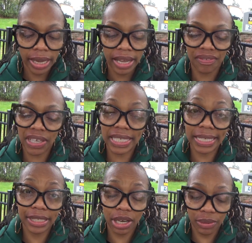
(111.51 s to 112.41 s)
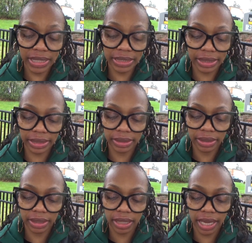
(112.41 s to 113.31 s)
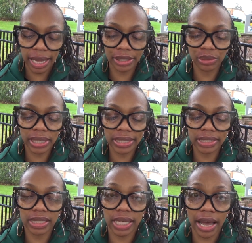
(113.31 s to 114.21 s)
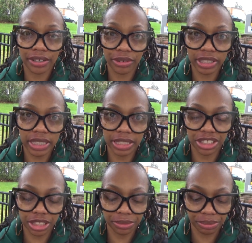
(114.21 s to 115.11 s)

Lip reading: If I didn't know anything, I knew I needed to garner attention.